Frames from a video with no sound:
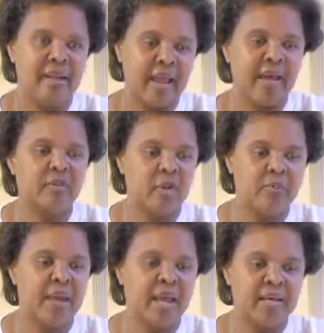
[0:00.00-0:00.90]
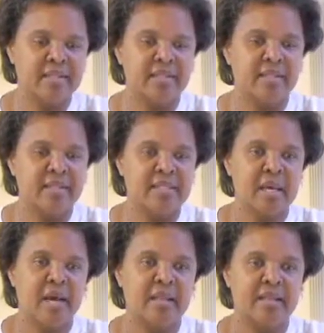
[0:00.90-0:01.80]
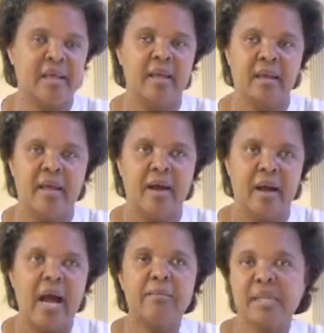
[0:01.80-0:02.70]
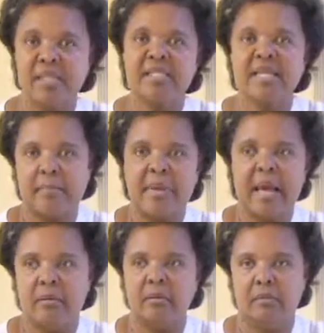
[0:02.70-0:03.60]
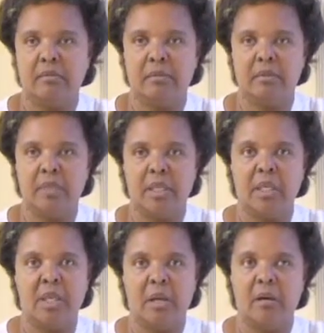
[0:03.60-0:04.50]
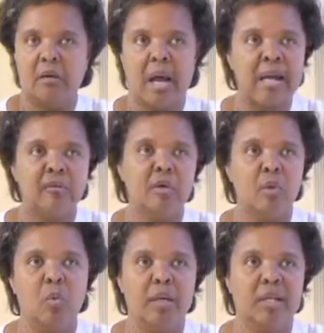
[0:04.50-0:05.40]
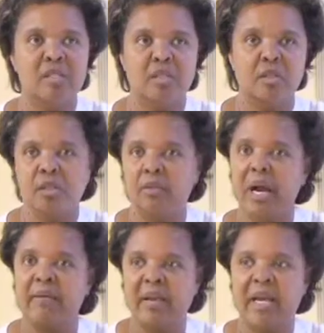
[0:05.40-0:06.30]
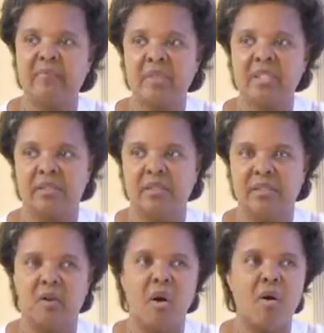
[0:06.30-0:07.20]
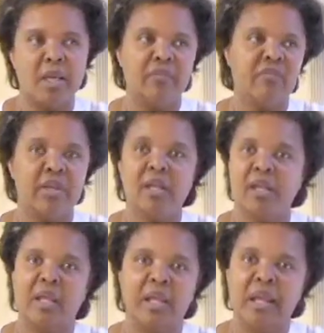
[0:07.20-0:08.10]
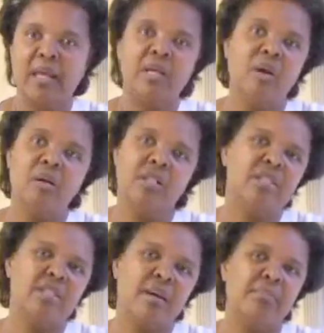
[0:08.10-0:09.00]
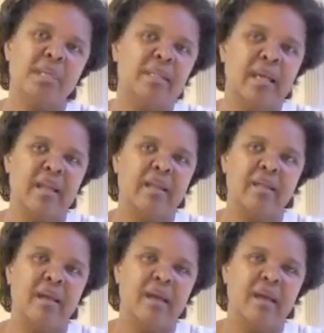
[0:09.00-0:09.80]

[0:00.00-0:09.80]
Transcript: after her passing, decided that I'm going to step out. I don't know what else to do. I've had this gnawing feeling, and I know it's something that